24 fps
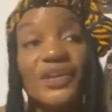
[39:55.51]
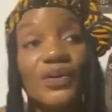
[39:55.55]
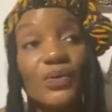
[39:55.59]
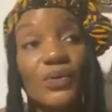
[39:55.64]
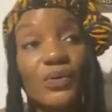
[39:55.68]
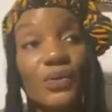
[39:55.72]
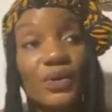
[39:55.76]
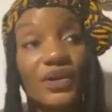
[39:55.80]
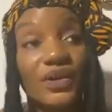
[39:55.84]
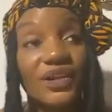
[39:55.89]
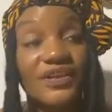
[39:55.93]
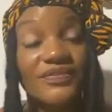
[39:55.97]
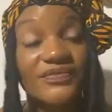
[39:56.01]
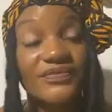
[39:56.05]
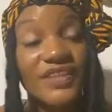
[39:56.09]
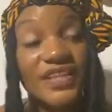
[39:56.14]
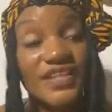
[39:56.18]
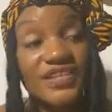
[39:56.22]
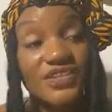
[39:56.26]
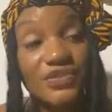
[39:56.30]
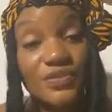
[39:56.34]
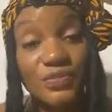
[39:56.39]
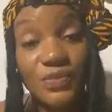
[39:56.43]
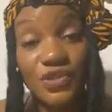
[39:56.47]
Or if
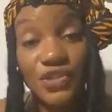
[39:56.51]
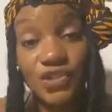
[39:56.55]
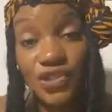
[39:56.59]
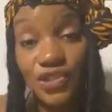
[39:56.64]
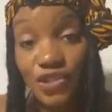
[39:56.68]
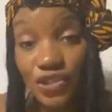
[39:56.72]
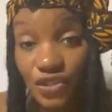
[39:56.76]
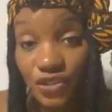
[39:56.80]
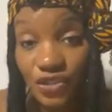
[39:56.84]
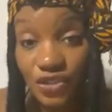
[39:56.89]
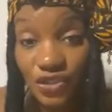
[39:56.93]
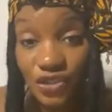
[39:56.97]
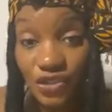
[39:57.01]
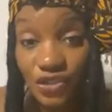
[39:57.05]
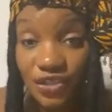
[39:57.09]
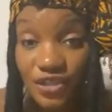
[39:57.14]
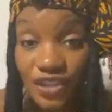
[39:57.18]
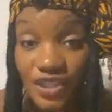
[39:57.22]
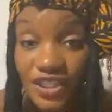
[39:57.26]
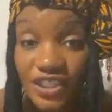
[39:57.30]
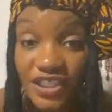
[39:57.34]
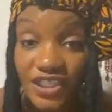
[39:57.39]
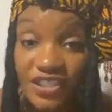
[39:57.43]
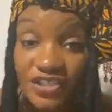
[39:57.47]
that's too much sugar,
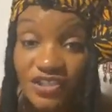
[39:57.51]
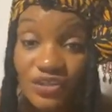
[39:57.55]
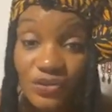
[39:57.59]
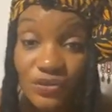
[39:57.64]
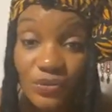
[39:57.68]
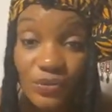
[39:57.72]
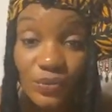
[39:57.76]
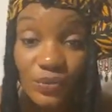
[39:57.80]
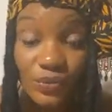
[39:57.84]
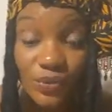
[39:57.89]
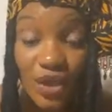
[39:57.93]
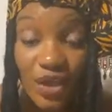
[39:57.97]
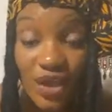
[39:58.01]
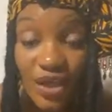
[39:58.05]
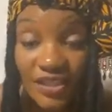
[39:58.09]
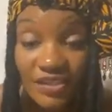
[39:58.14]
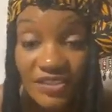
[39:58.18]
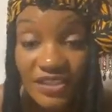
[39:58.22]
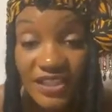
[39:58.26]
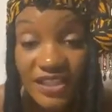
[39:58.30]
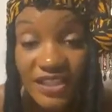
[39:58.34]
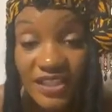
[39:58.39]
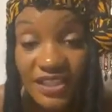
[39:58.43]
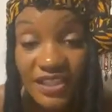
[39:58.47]
do a raw
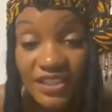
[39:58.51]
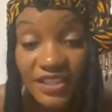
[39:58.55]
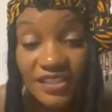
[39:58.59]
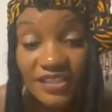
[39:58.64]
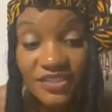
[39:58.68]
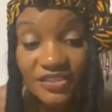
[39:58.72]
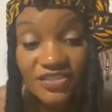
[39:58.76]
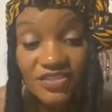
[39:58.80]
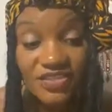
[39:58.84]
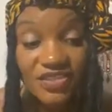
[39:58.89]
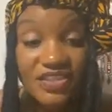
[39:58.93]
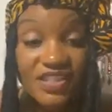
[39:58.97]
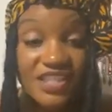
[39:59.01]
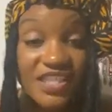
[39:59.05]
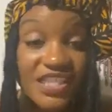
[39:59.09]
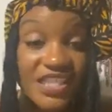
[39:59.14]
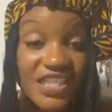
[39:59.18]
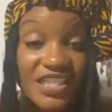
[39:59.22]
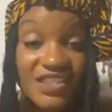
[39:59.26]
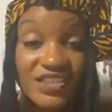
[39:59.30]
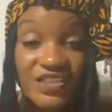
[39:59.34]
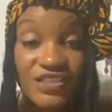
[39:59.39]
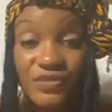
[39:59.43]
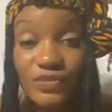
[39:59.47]
thing. Just get
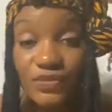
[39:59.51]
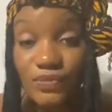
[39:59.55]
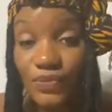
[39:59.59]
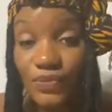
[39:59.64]
into